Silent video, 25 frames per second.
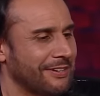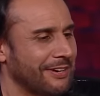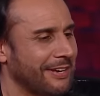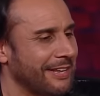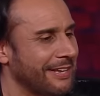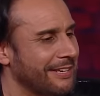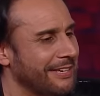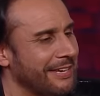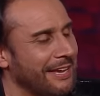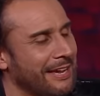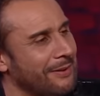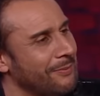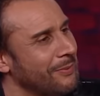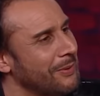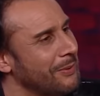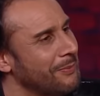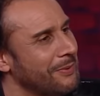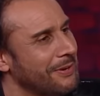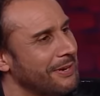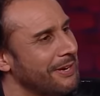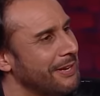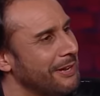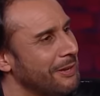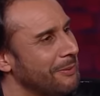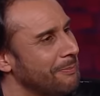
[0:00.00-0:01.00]
They're like, yeah, we
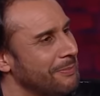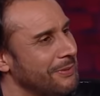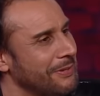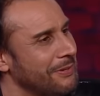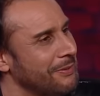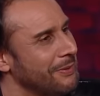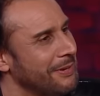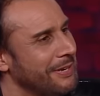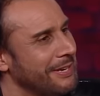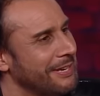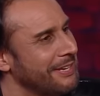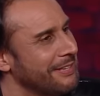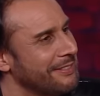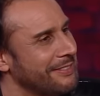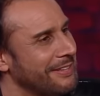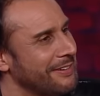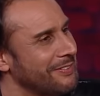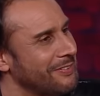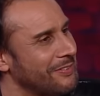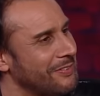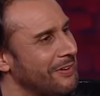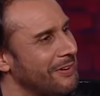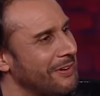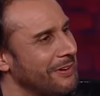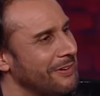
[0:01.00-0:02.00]
want to help you get
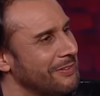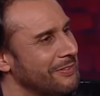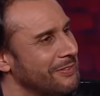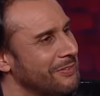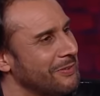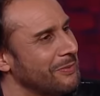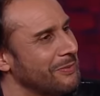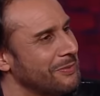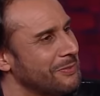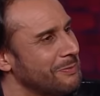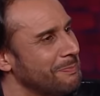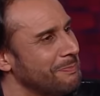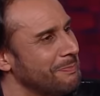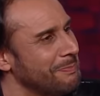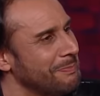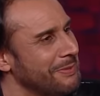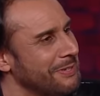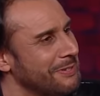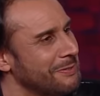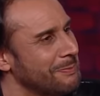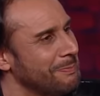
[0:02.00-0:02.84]
that started. So it's